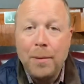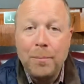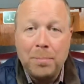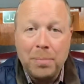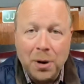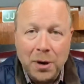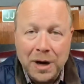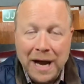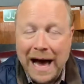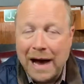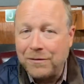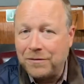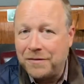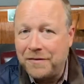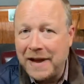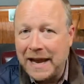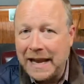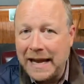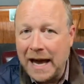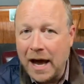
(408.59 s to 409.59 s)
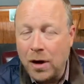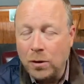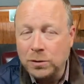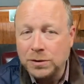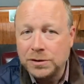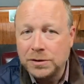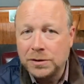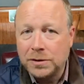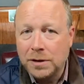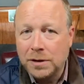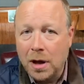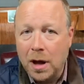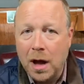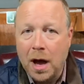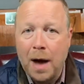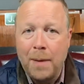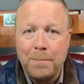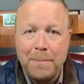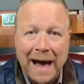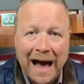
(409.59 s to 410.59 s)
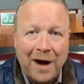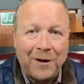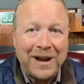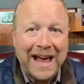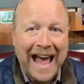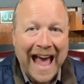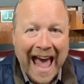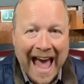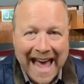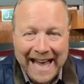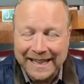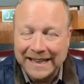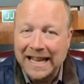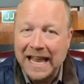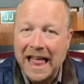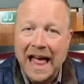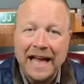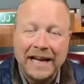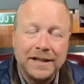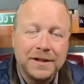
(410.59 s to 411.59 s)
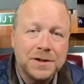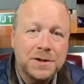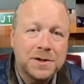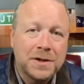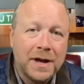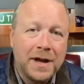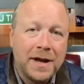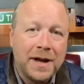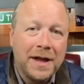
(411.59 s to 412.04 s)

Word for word: put out videos about headlines